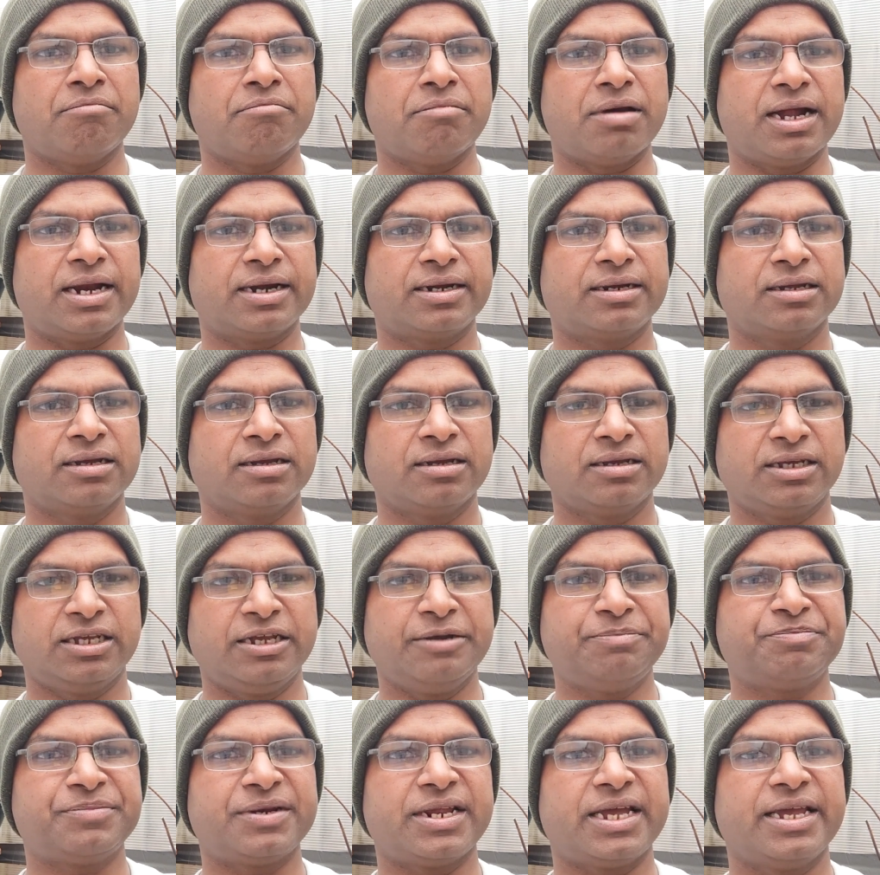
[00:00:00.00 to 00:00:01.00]
But
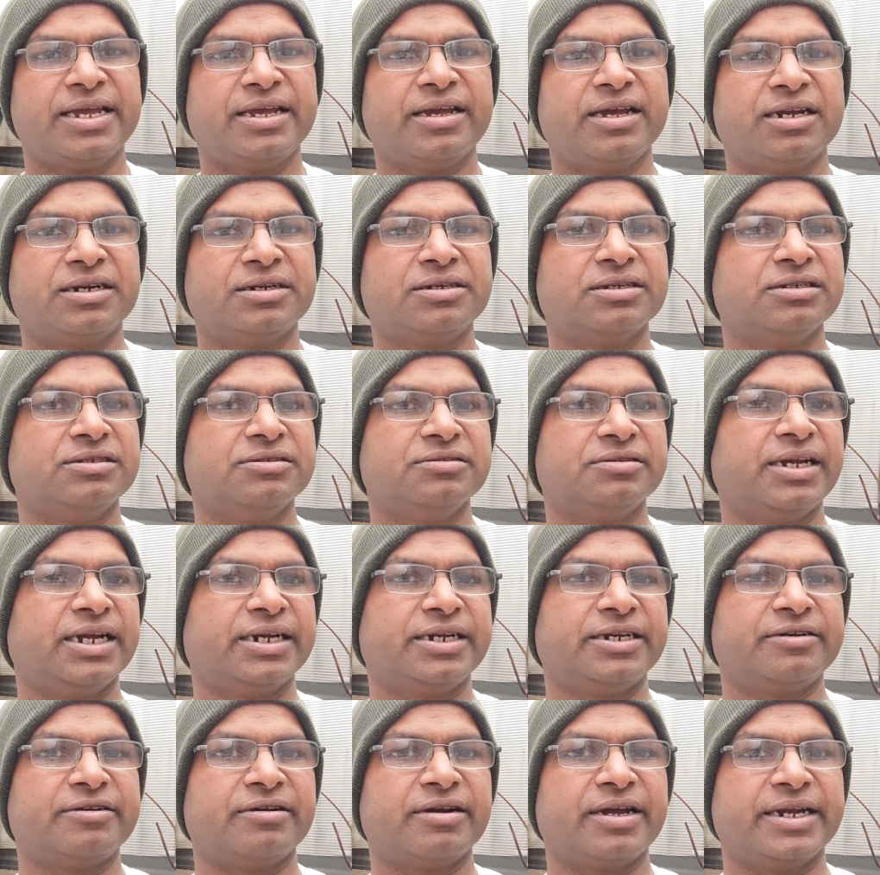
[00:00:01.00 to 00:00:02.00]
keep trying until you
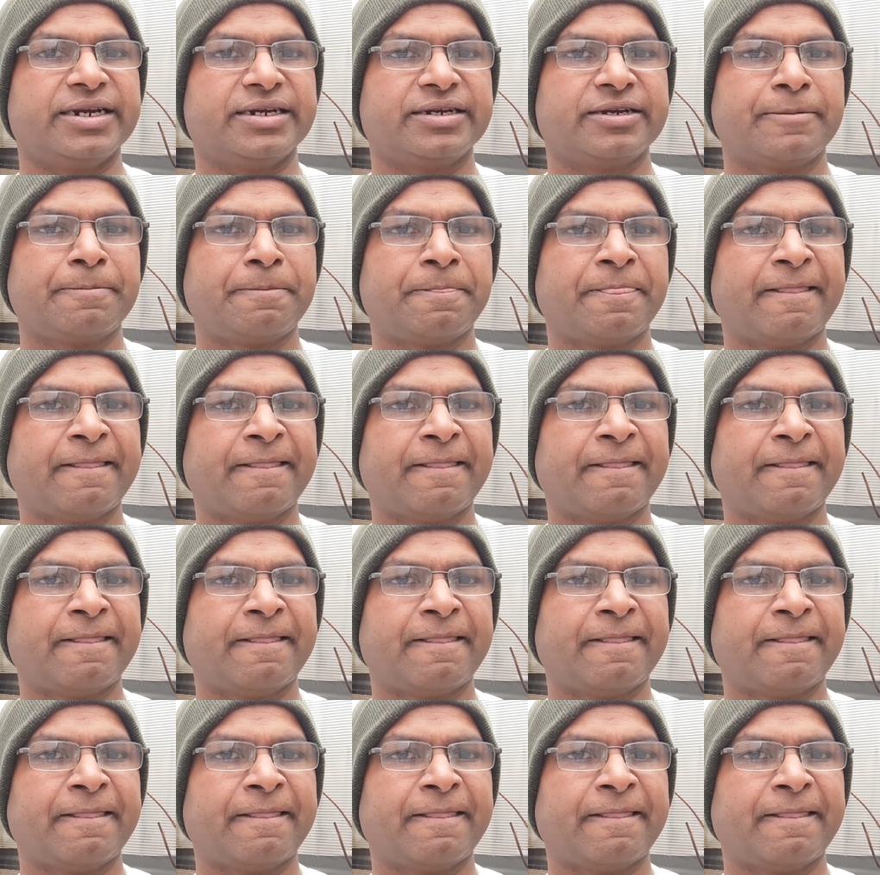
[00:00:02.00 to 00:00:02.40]
get it right.